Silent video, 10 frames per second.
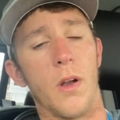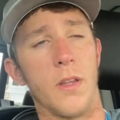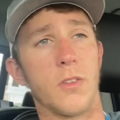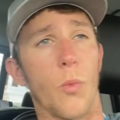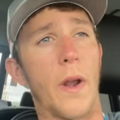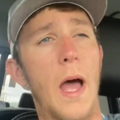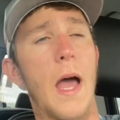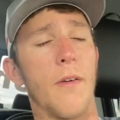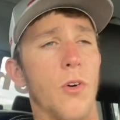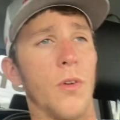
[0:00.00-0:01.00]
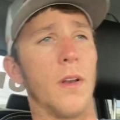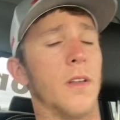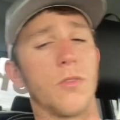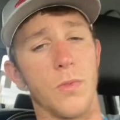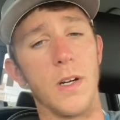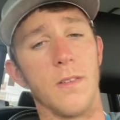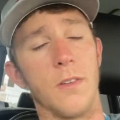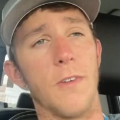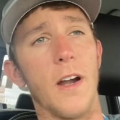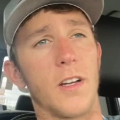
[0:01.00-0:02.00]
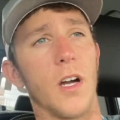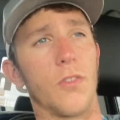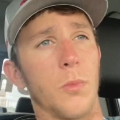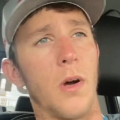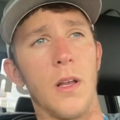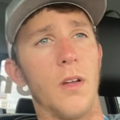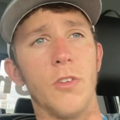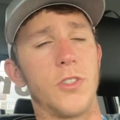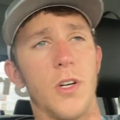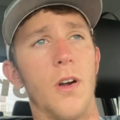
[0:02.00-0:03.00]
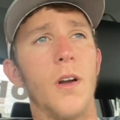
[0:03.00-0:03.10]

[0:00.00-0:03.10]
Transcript: It's the one I have on, and it's very comfortable. I love this shirt.